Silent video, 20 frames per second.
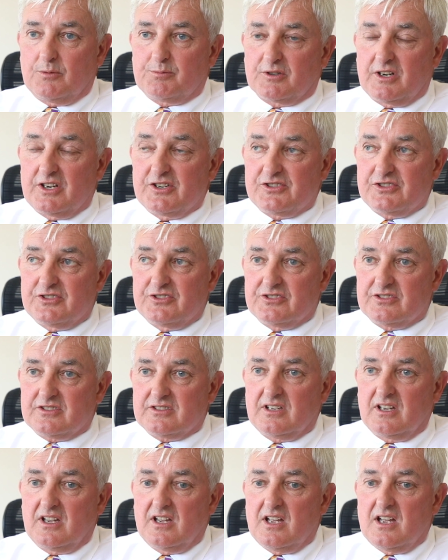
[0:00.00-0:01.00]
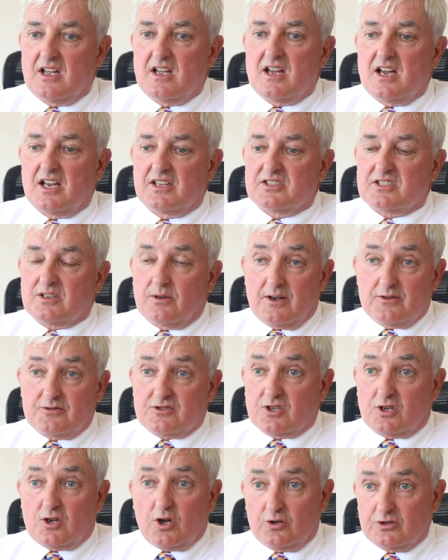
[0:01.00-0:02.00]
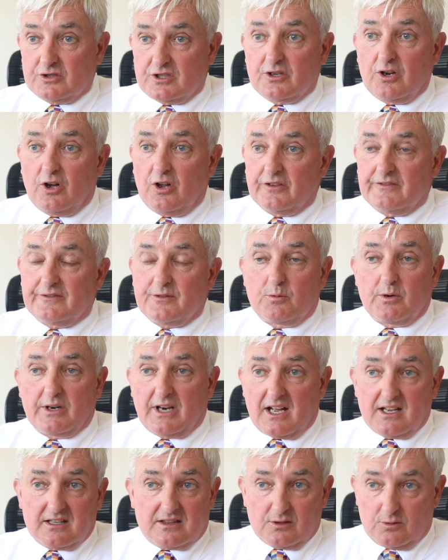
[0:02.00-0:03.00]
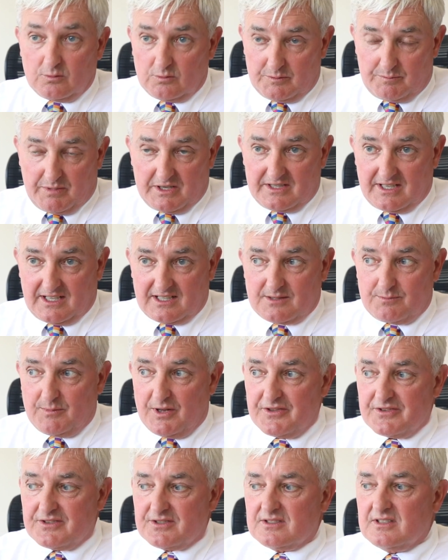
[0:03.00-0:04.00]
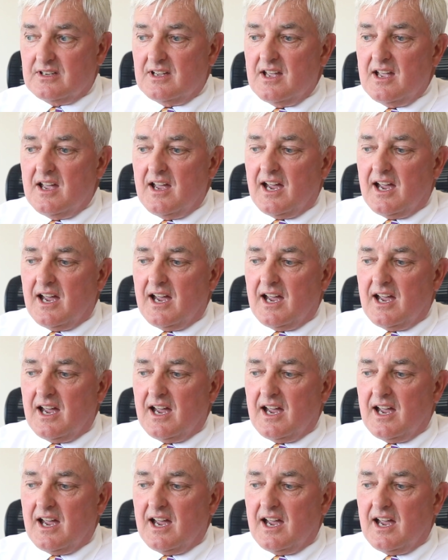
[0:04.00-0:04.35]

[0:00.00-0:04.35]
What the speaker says: and operations." And so I was seconded on for what I thought would be 6 months.